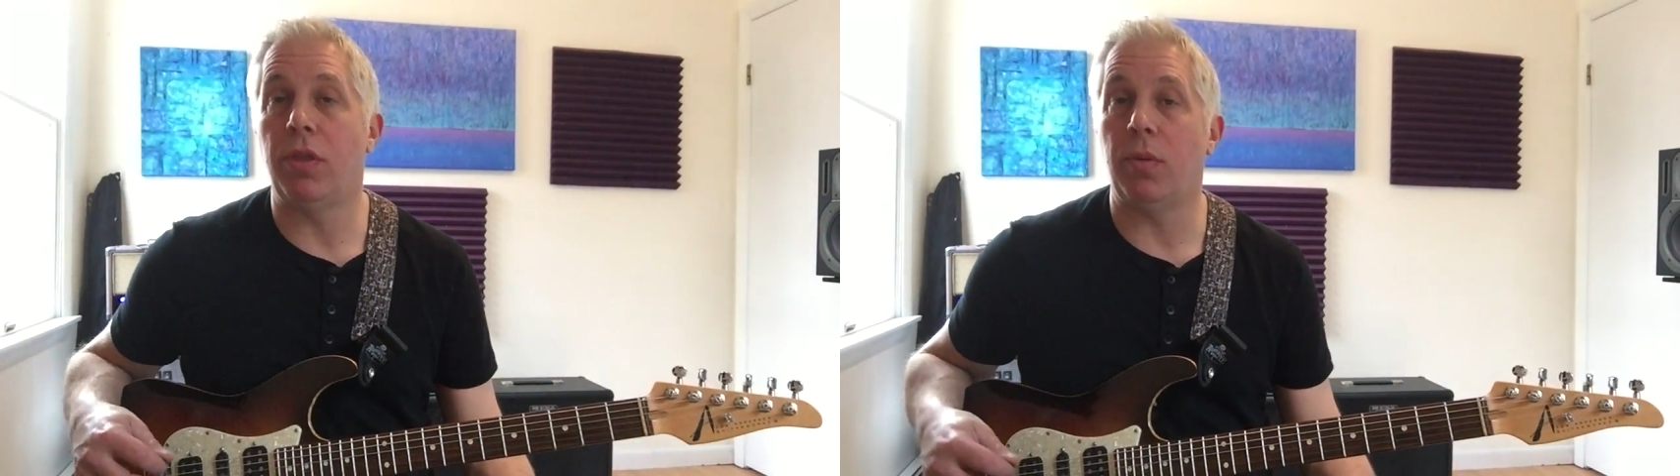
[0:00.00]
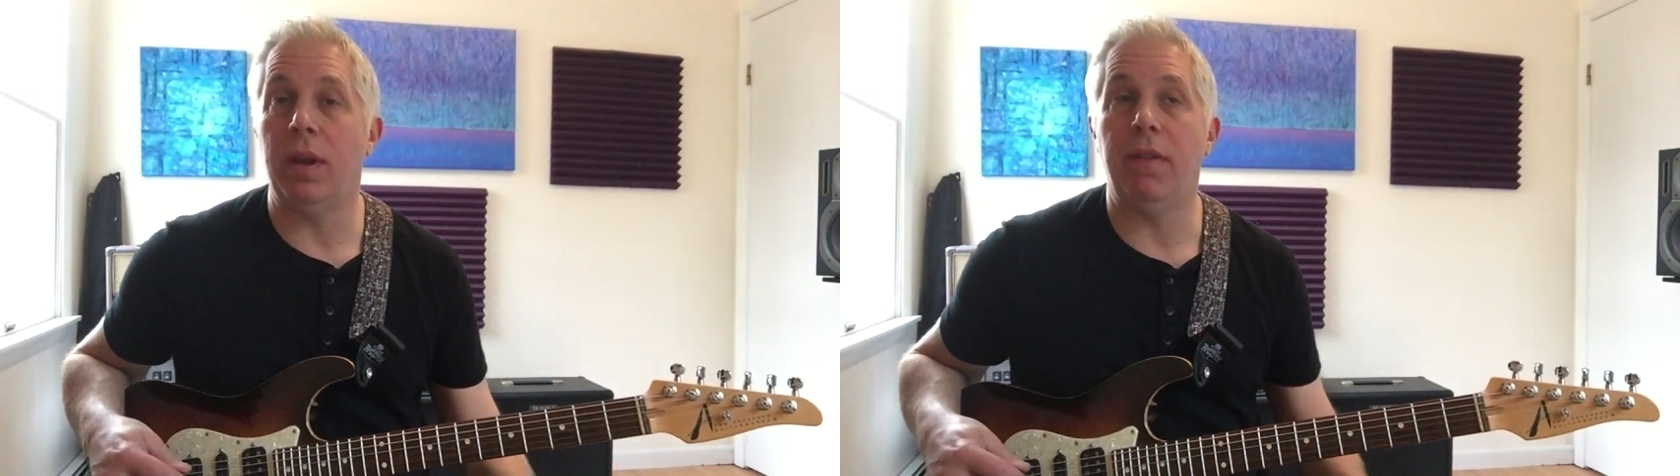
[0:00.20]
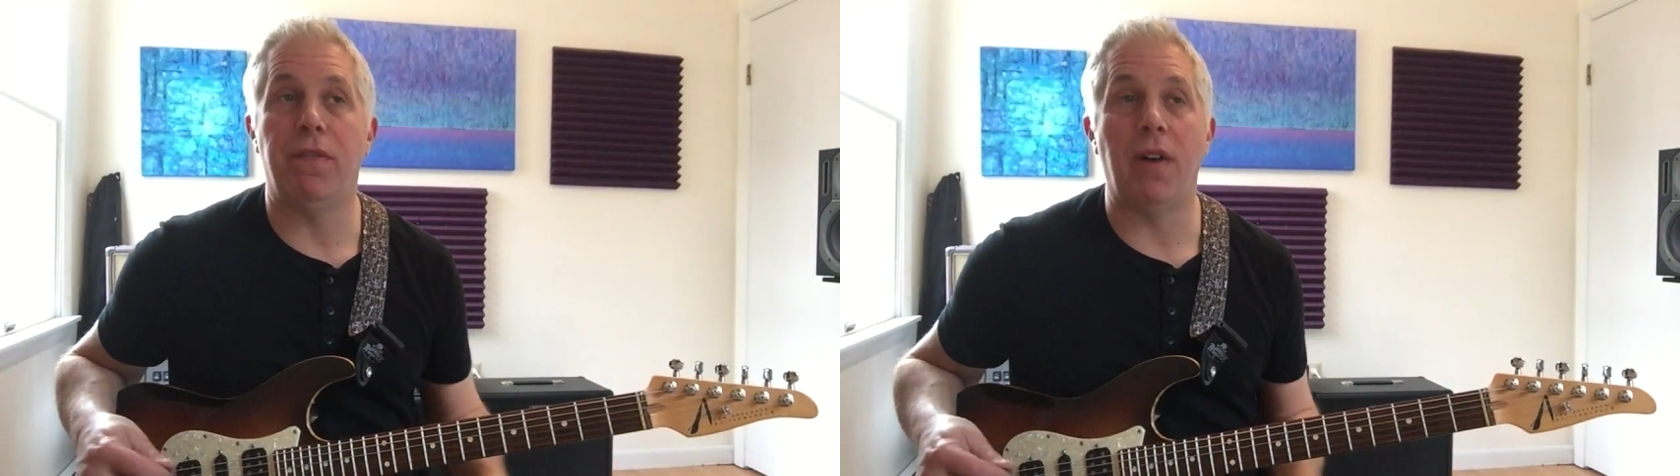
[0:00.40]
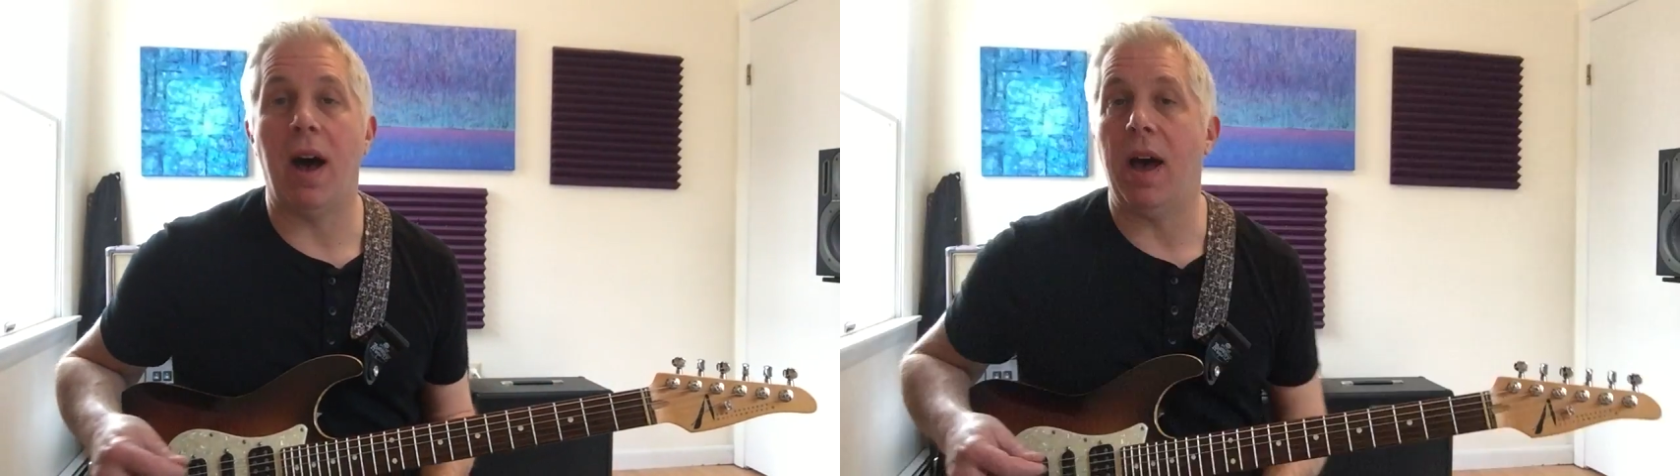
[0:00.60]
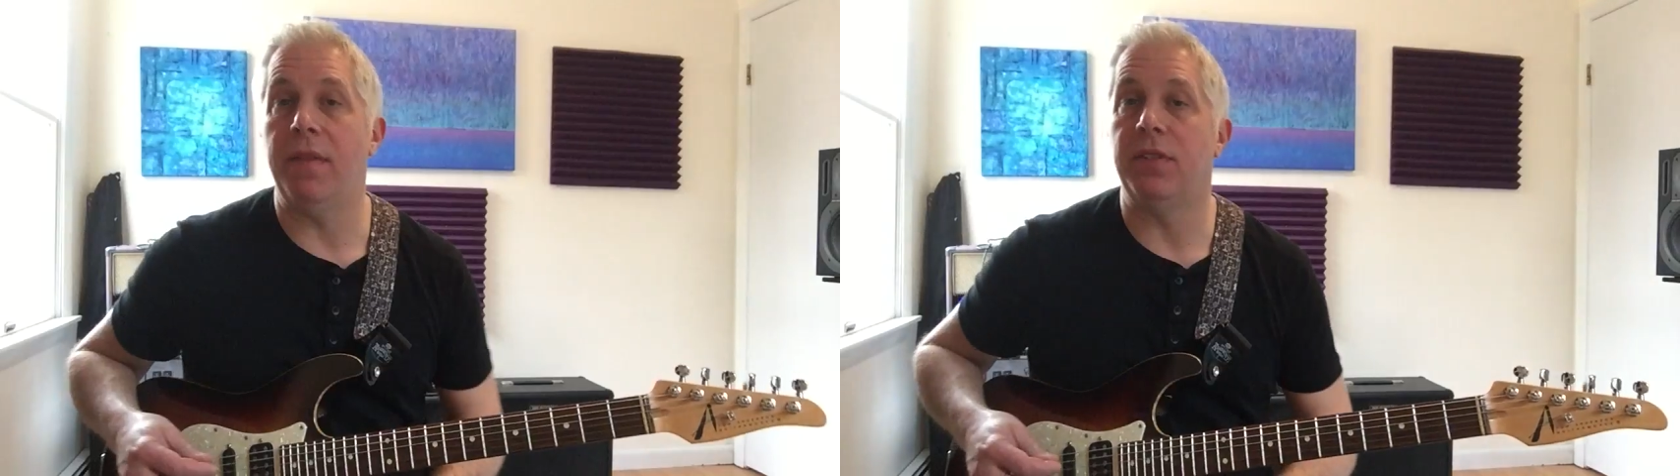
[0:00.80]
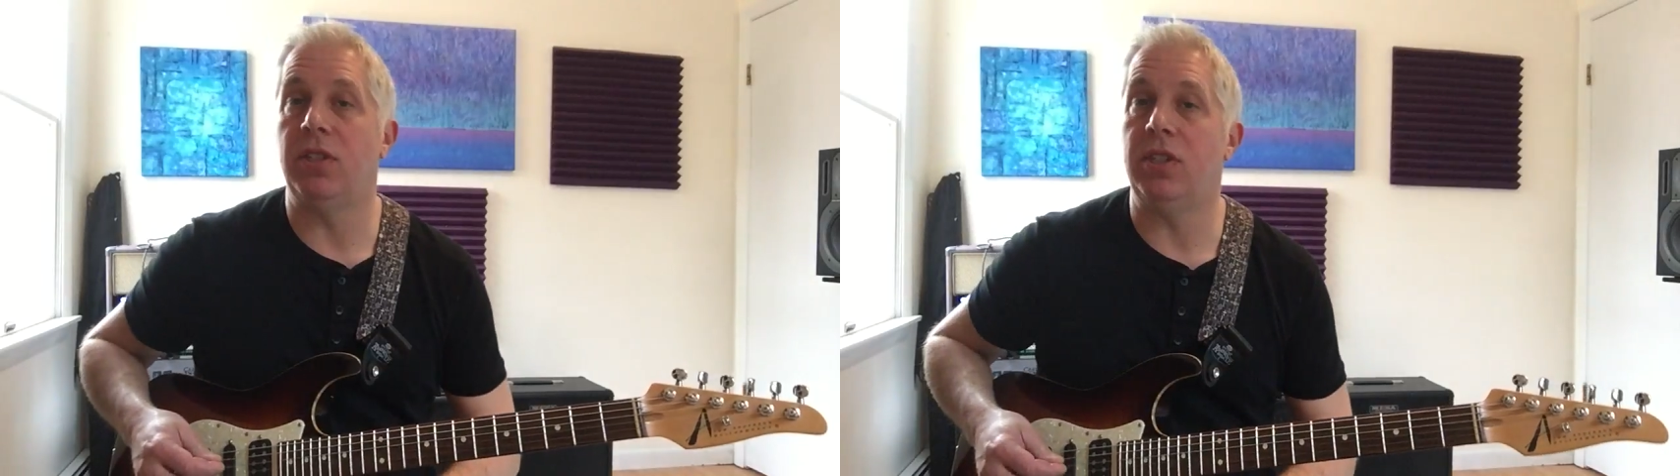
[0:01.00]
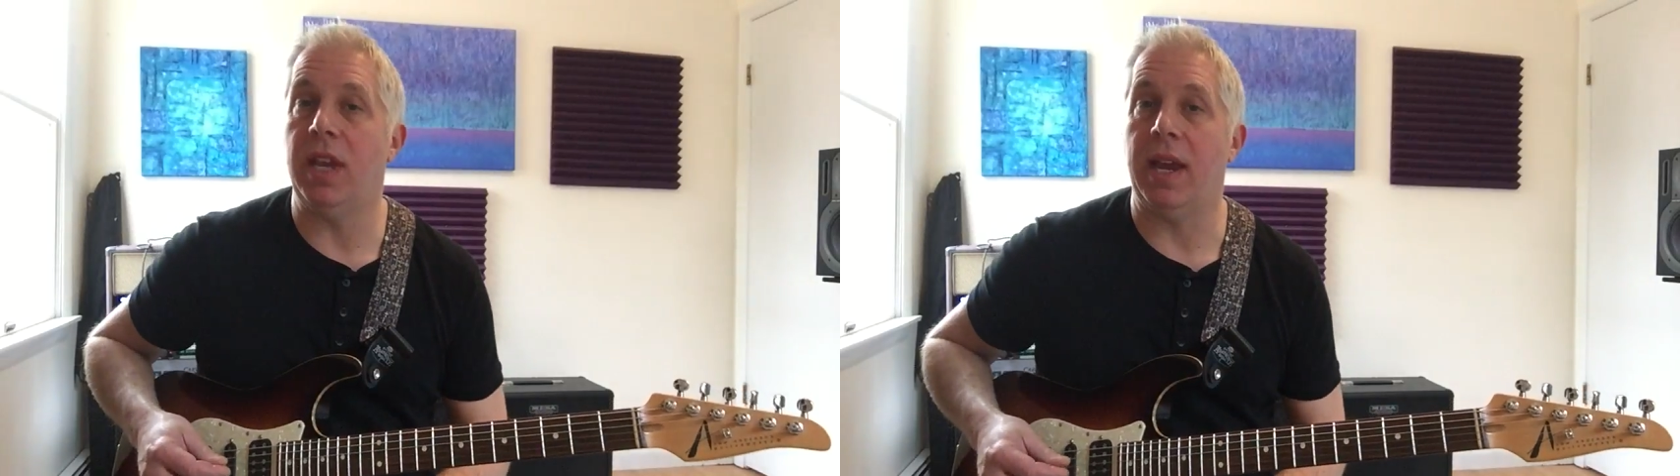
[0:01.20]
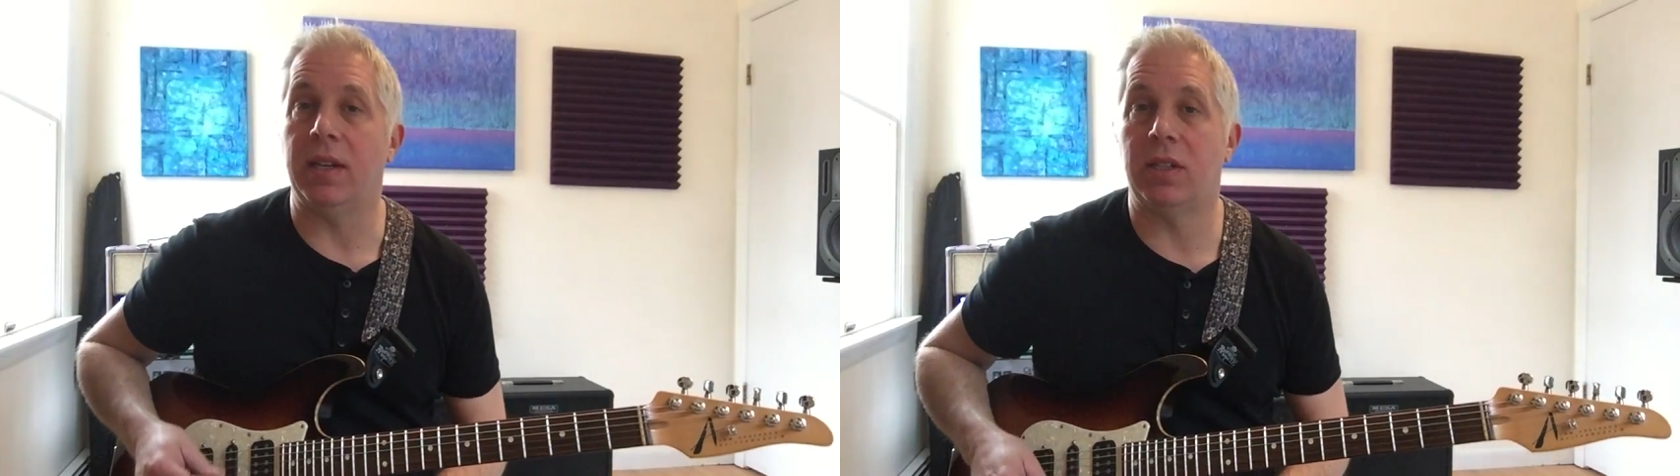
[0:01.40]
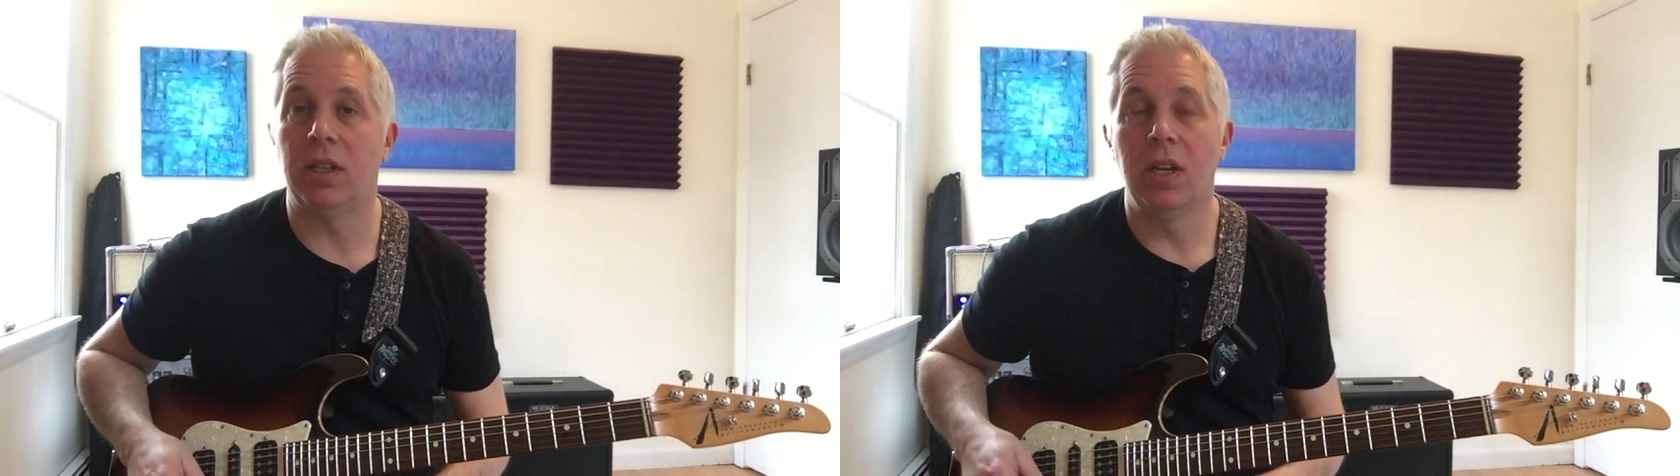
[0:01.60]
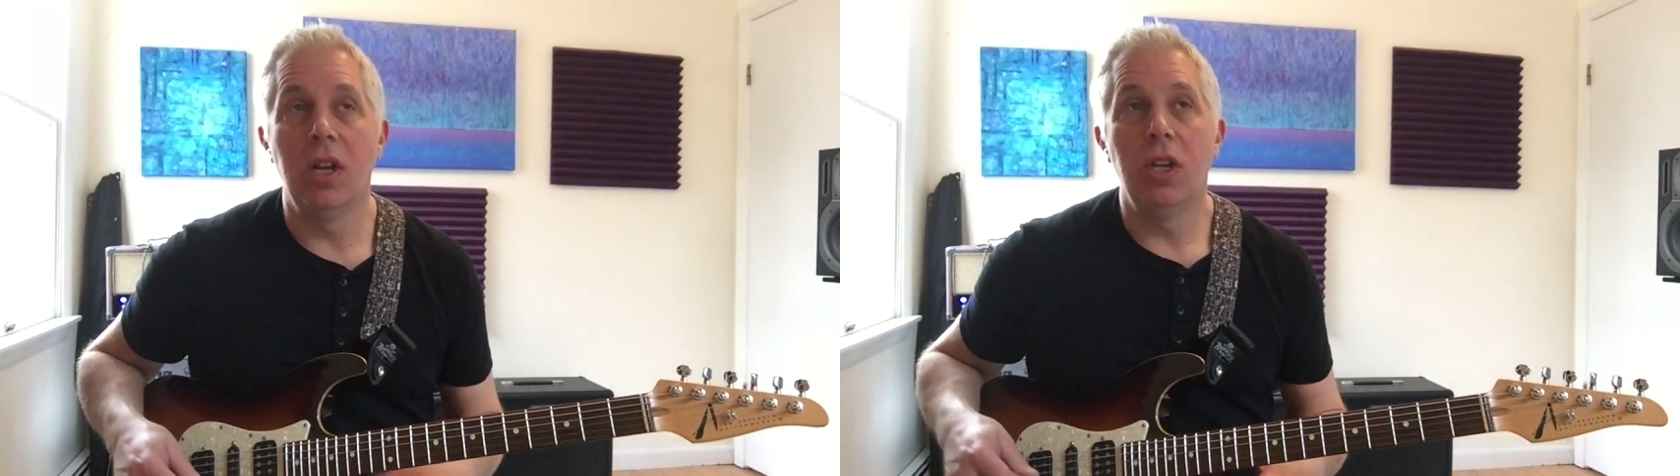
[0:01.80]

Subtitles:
3, 5, 6.